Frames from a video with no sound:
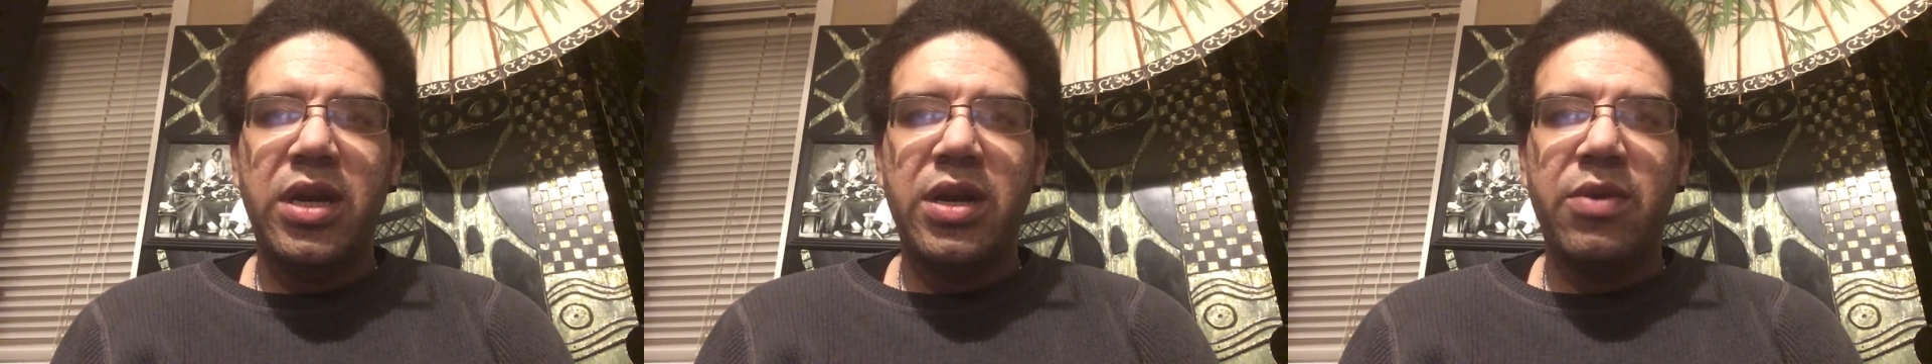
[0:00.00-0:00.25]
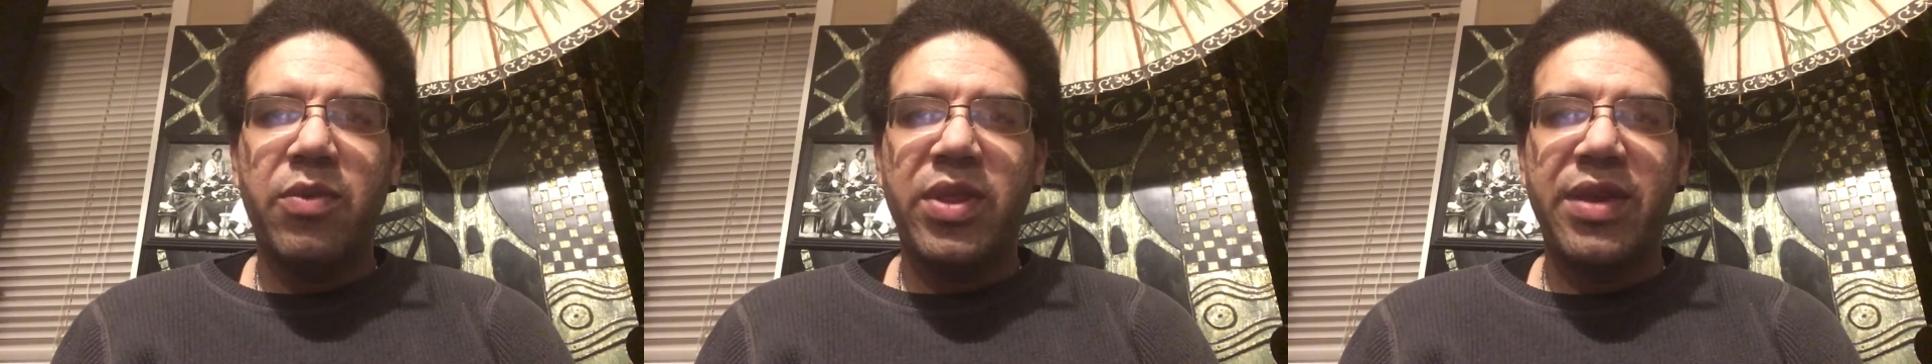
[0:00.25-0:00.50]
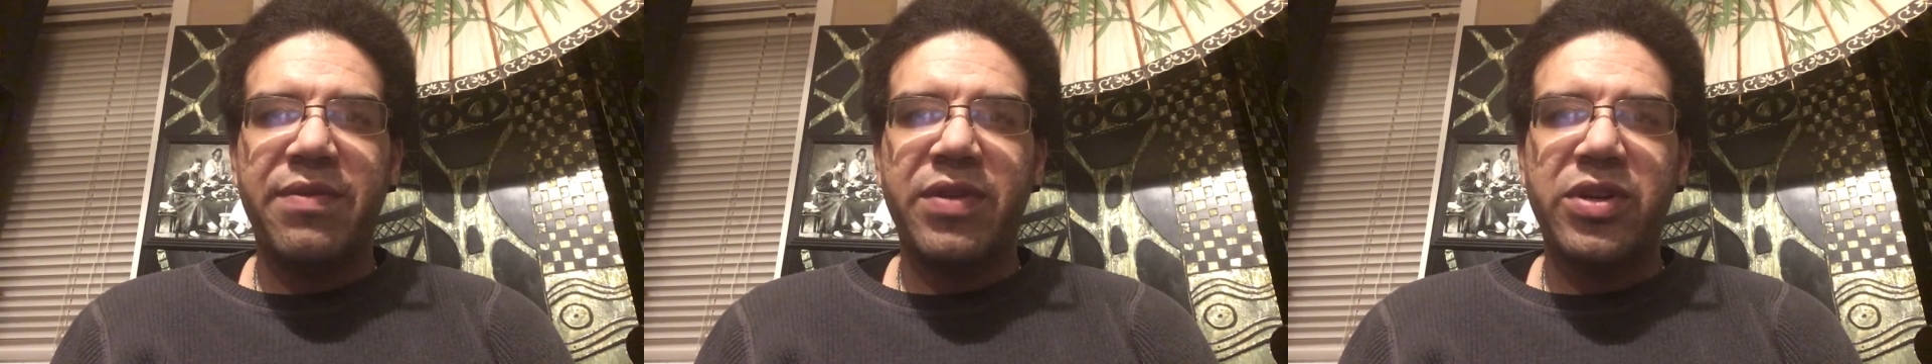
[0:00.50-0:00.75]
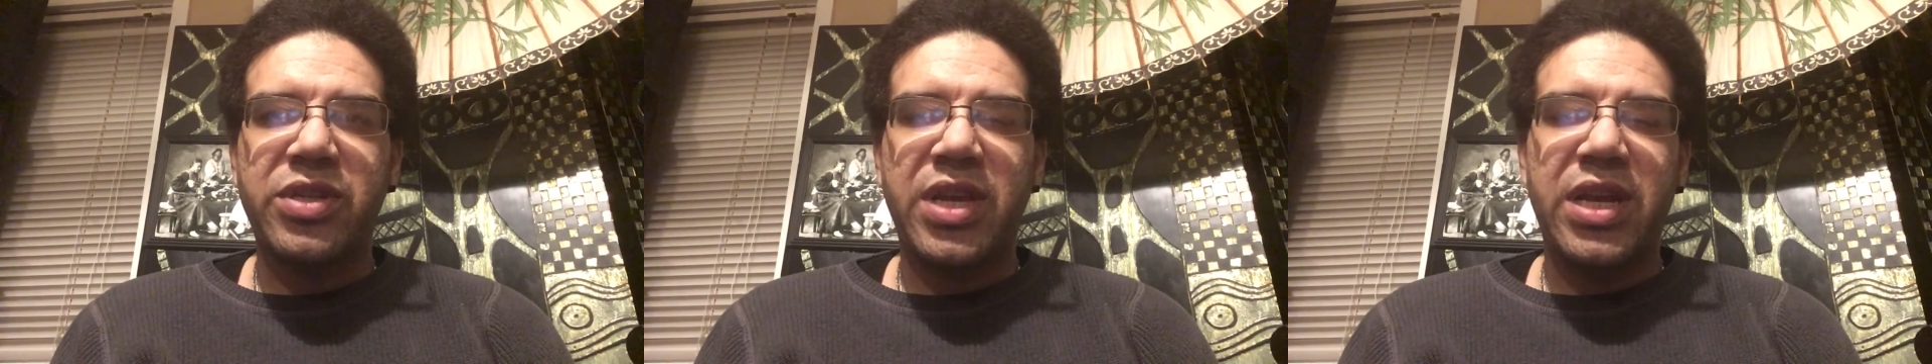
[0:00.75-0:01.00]
when they
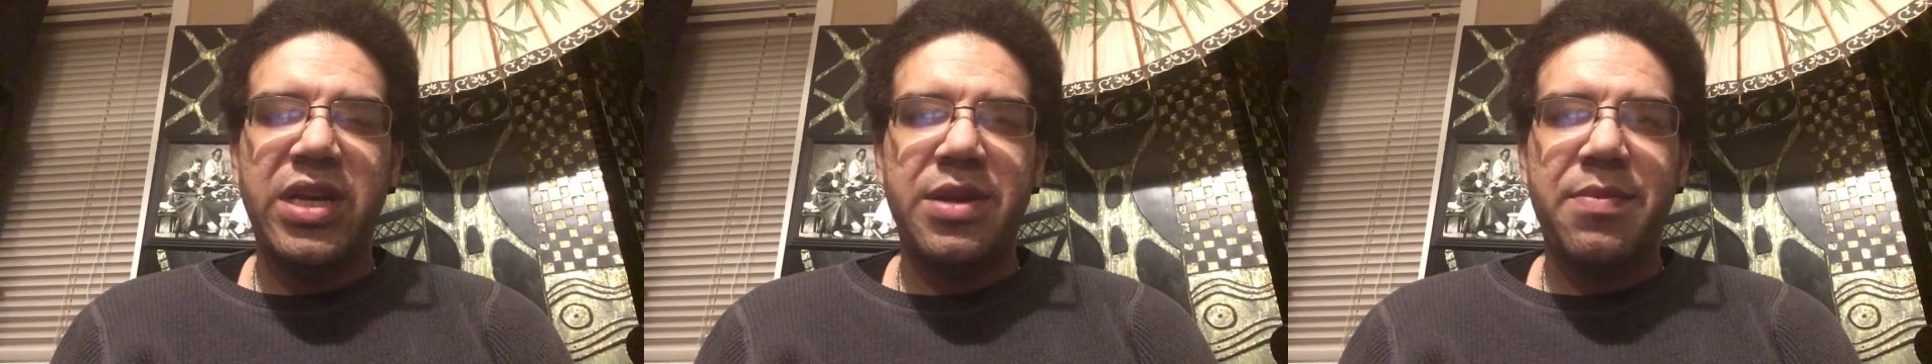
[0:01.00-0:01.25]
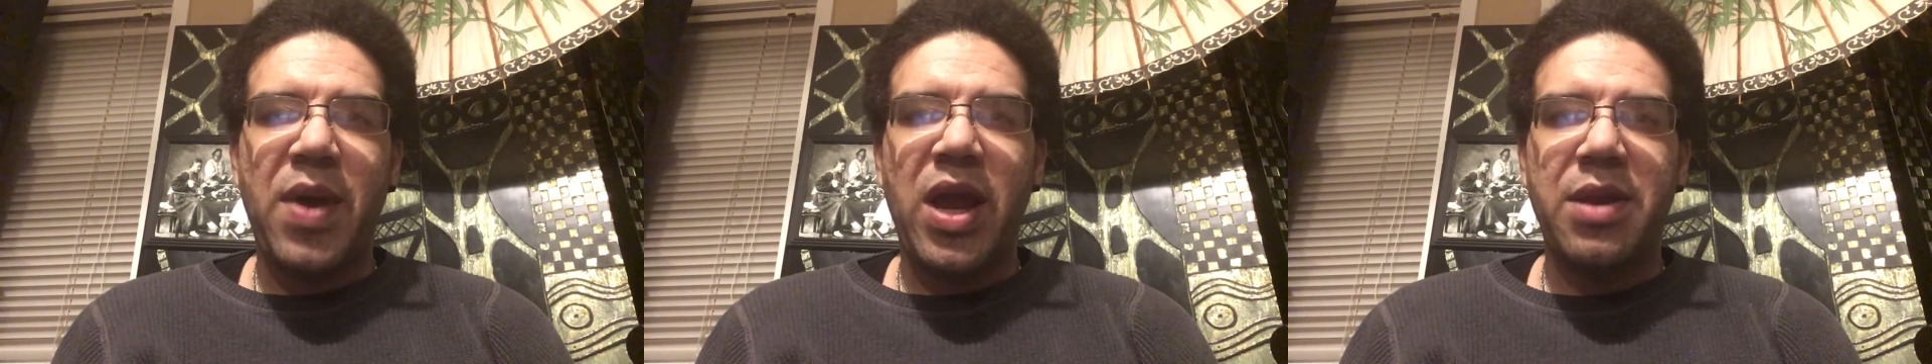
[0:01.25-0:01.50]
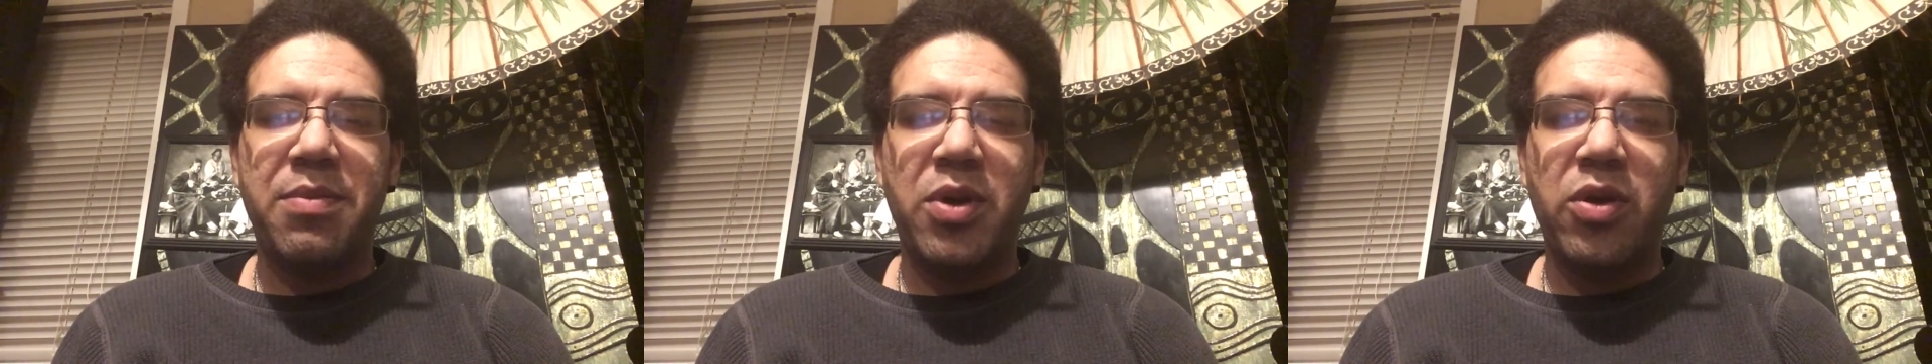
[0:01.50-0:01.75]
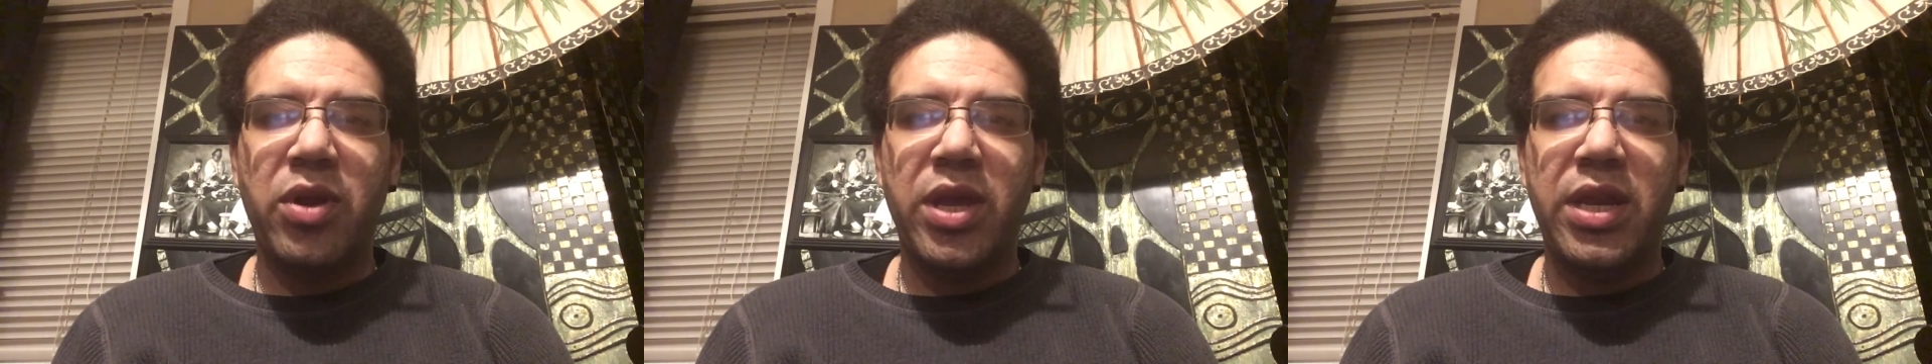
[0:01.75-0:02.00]
first get into
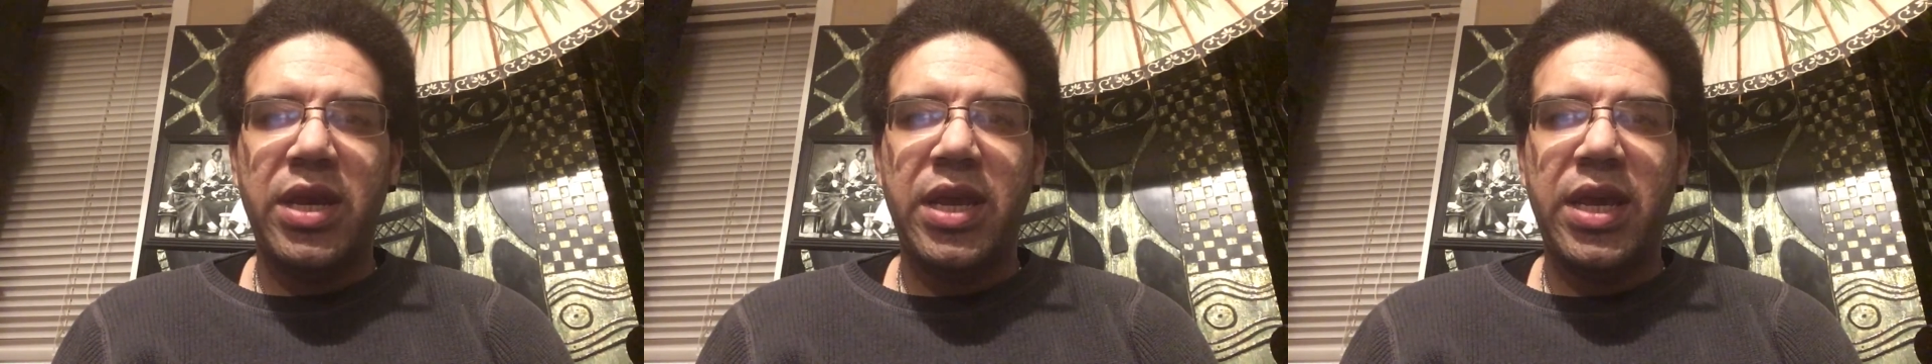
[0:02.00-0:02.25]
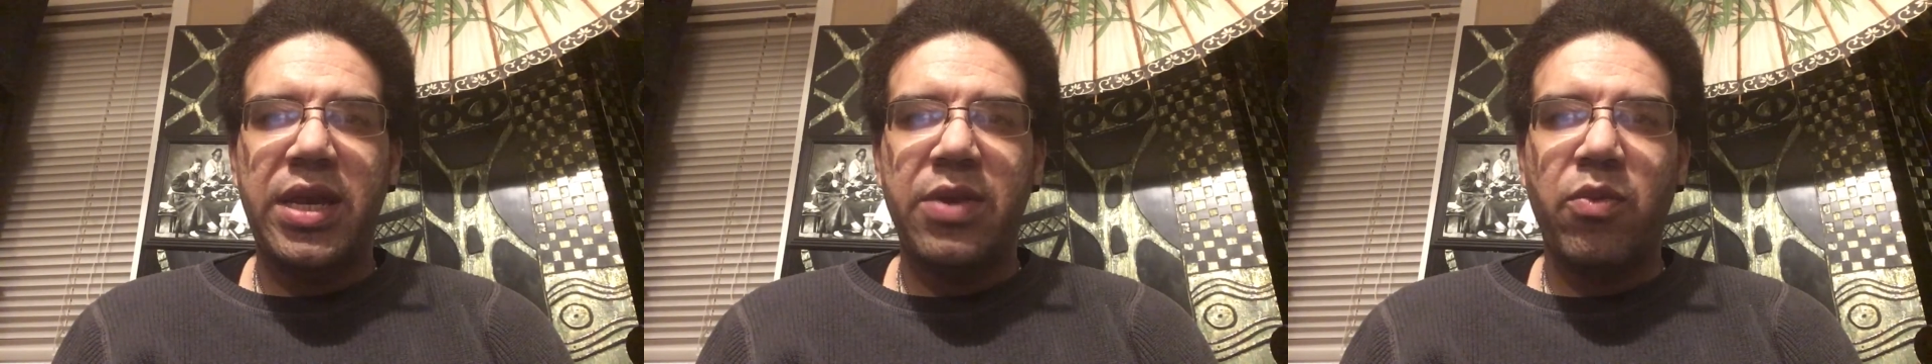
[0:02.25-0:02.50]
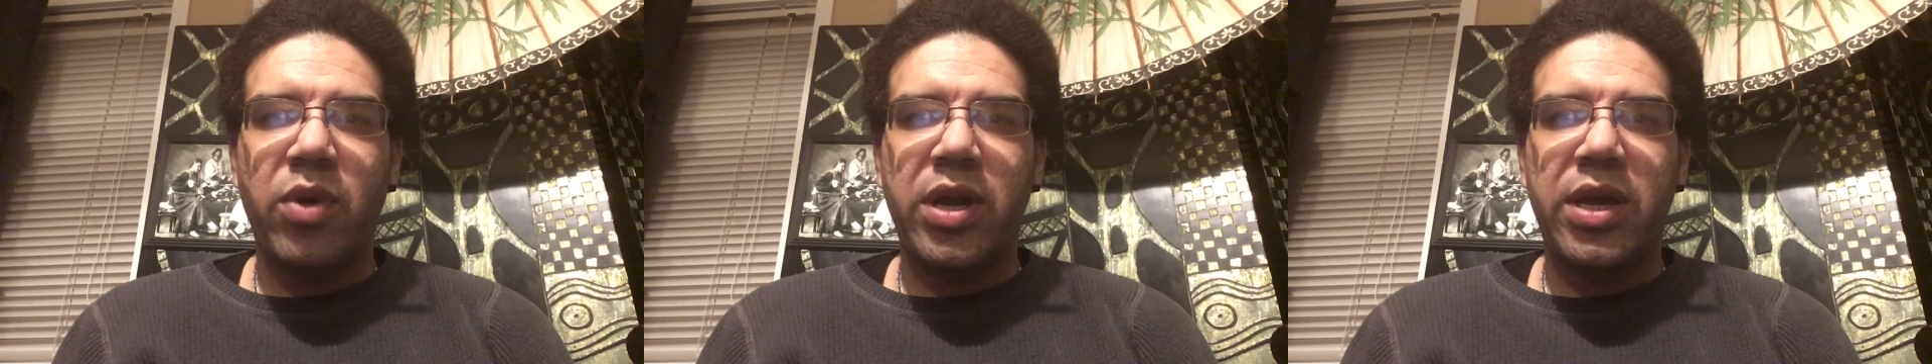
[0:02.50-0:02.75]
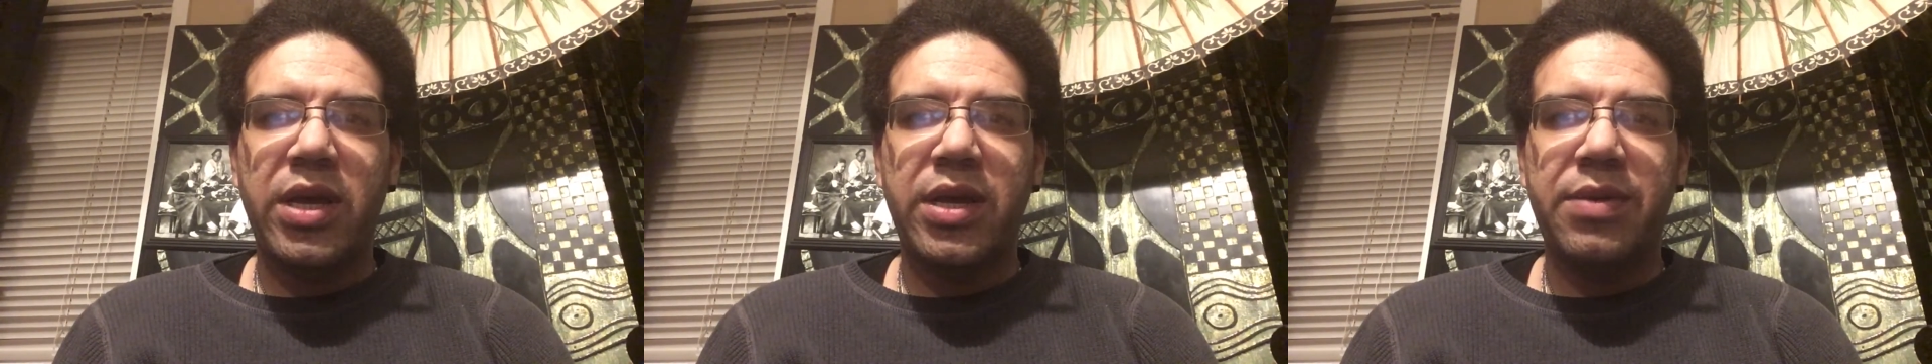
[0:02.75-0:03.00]
bodybuilding and they want
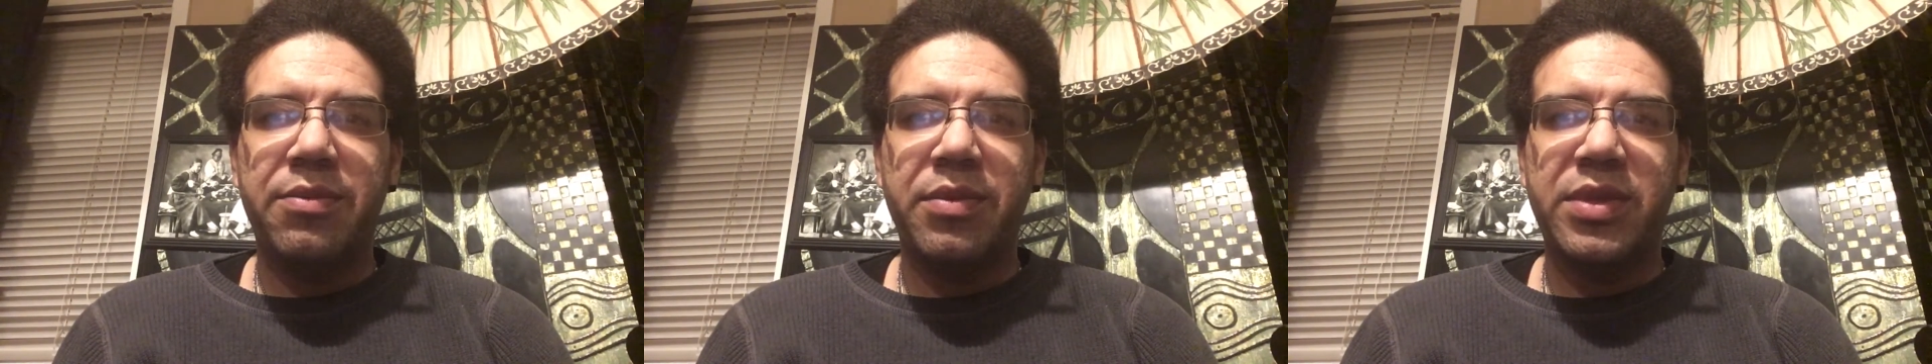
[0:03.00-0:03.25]
to